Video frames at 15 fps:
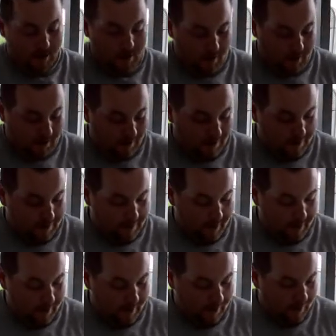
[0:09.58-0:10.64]
Alrighty,
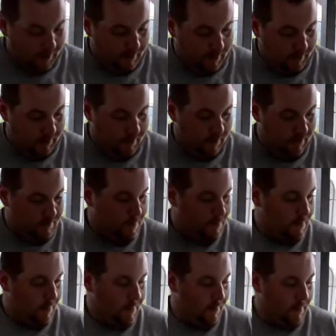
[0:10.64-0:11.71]
today
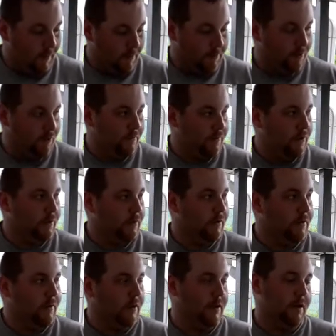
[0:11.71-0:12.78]
I'm going to review
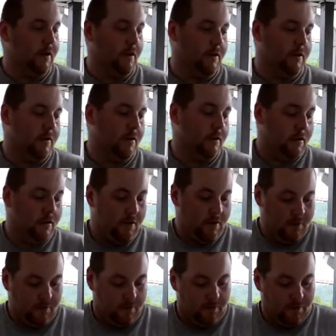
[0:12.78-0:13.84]
on the
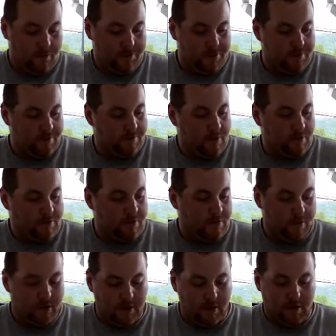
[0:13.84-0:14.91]
Russian Mosin
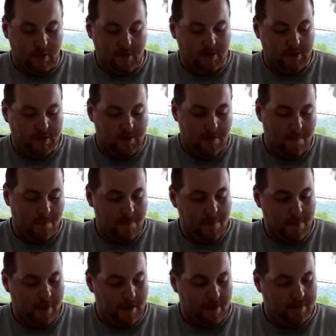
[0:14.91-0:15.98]
Nagant.
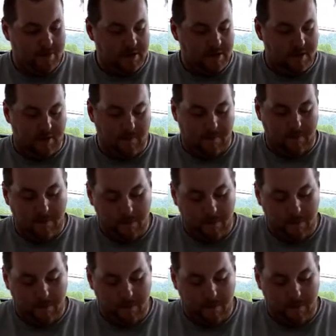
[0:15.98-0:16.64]
It was the